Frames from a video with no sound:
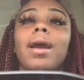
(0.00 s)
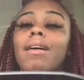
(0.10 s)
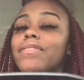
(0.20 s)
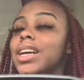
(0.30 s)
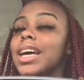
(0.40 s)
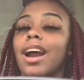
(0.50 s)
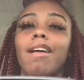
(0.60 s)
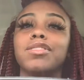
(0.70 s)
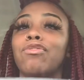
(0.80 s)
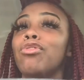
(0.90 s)
when I'm finna get
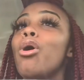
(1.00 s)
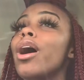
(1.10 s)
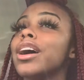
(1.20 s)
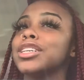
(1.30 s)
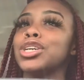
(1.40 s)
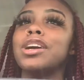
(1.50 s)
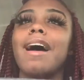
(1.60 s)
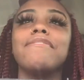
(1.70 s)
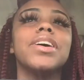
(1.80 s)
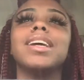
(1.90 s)
off the floor because you're
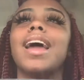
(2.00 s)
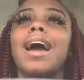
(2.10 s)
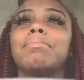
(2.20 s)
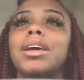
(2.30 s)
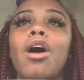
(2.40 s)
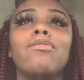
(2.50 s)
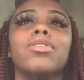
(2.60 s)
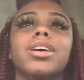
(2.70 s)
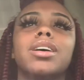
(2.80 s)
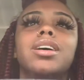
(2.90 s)
not finna knock me
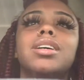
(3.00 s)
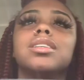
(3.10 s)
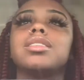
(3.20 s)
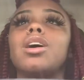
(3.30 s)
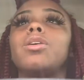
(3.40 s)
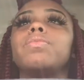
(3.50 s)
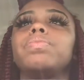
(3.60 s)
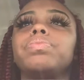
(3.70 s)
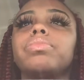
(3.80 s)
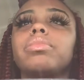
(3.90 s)
over. So
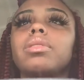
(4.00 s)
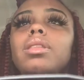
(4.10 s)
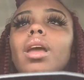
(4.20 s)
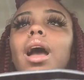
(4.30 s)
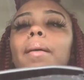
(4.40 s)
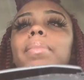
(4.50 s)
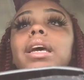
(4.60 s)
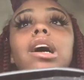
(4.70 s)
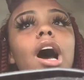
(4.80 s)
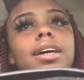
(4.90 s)
I'm
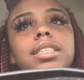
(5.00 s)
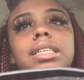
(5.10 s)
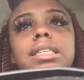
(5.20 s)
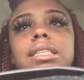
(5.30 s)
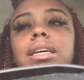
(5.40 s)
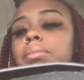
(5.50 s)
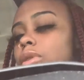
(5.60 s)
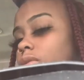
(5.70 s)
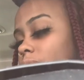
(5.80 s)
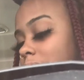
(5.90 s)
being cautious, looking
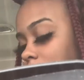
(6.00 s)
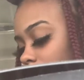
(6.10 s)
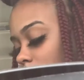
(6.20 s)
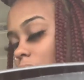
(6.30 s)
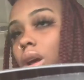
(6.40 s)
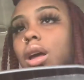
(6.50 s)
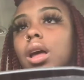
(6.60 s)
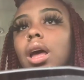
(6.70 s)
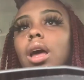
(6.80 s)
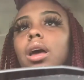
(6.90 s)
both ways,
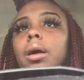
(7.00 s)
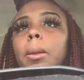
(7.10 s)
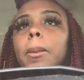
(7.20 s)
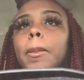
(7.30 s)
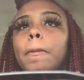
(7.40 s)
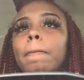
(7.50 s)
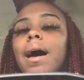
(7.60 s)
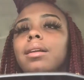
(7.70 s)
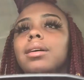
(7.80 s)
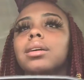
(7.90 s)

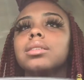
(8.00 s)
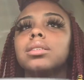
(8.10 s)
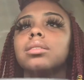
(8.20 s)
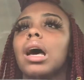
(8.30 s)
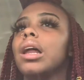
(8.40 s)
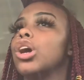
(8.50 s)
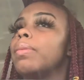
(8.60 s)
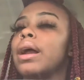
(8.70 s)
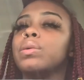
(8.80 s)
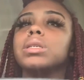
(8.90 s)
and I looked.
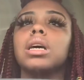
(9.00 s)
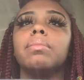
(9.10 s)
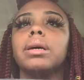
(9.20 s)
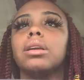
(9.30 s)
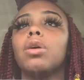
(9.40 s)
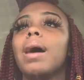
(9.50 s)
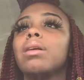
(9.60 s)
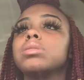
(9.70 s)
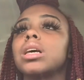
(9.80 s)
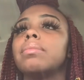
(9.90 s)
Nobody was coming.
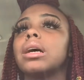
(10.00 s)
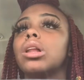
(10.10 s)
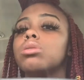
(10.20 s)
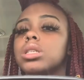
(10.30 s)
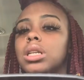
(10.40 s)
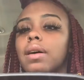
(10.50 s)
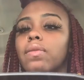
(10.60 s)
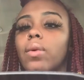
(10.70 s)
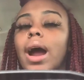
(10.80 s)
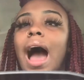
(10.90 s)
Nobody was coming close
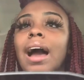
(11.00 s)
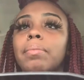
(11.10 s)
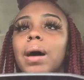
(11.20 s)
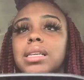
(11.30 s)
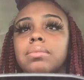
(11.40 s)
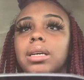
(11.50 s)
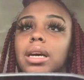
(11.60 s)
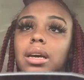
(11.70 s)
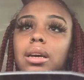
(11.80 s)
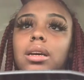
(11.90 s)
enough where I could possibly
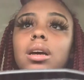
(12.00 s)
get